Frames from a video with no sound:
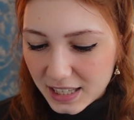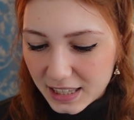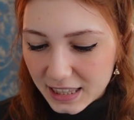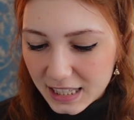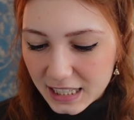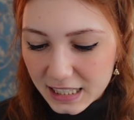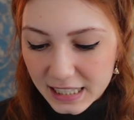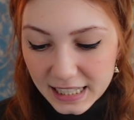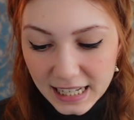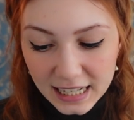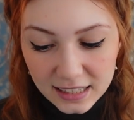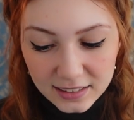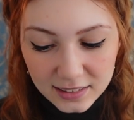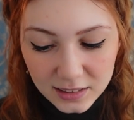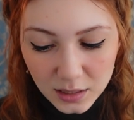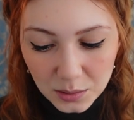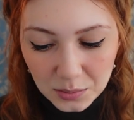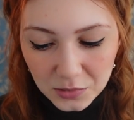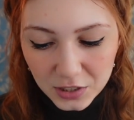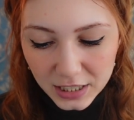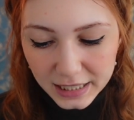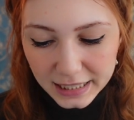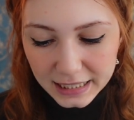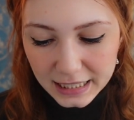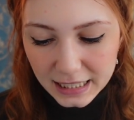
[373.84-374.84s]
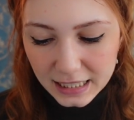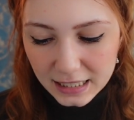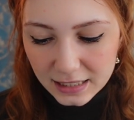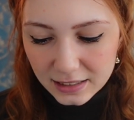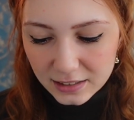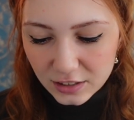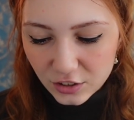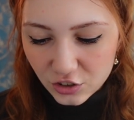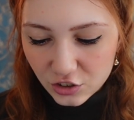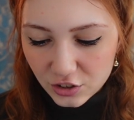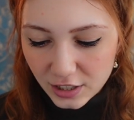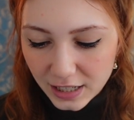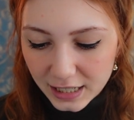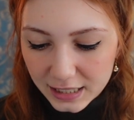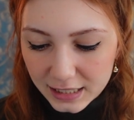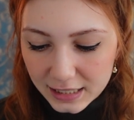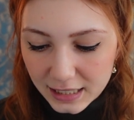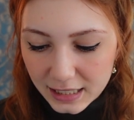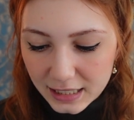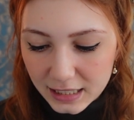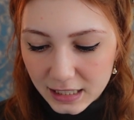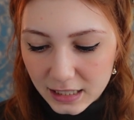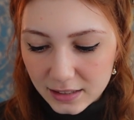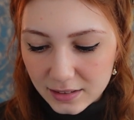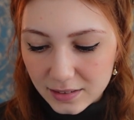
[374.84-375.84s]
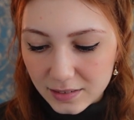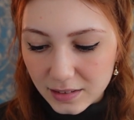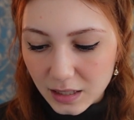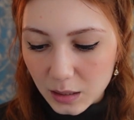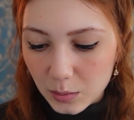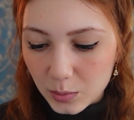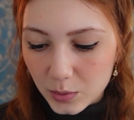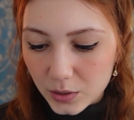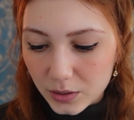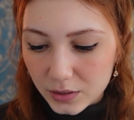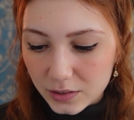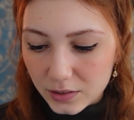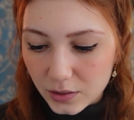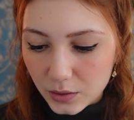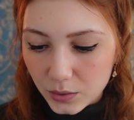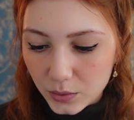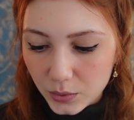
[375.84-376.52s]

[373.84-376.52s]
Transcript: The next subject is China and its neighbors,